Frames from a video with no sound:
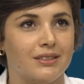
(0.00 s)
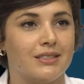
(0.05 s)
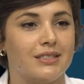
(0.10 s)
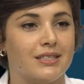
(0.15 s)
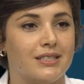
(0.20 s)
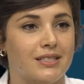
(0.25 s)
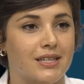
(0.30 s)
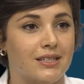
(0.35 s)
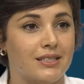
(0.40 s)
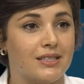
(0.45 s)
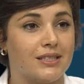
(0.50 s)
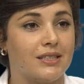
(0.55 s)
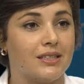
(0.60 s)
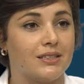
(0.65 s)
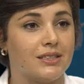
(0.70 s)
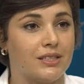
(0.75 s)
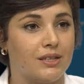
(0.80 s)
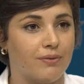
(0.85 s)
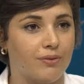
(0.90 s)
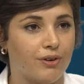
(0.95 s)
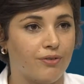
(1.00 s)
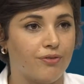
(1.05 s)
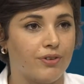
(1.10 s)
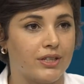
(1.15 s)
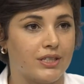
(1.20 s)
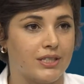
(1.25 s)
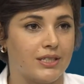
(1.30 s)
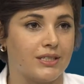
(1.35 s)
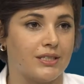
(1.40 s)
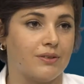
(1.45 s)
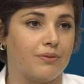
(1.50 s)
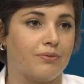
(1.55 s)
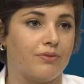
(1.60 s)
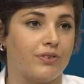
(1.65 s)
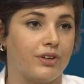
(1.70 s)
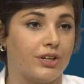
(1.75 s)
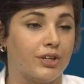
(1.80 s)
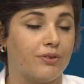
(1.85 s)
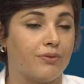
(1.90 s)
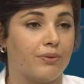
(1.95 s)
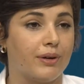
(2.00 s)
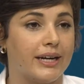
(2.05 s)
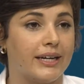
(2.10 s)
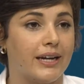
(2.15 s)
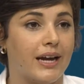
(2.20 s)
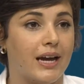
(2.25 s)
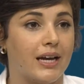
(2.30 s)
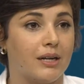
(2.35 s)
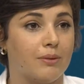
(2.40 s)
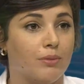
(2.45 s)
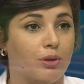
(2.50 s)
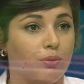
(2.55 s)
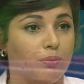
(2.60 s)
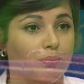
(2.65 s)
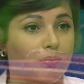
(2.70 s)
Since the zebrafish is a vertebrate animal